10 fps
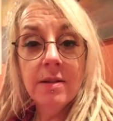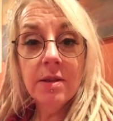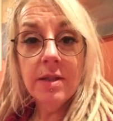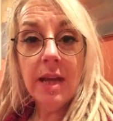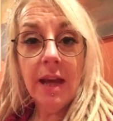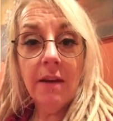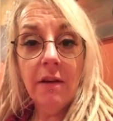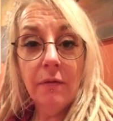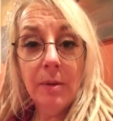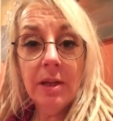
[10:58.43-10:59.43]
So take care,
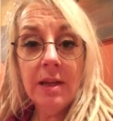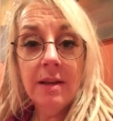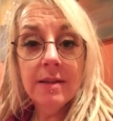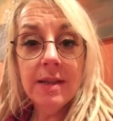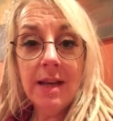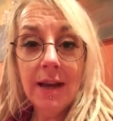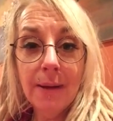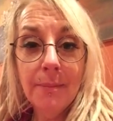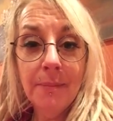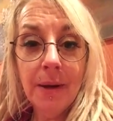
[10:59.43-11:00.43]
everybody. I'll see you
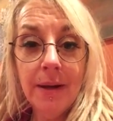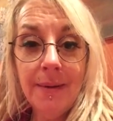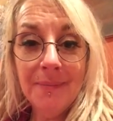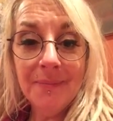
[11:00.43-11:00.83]
again. Bye.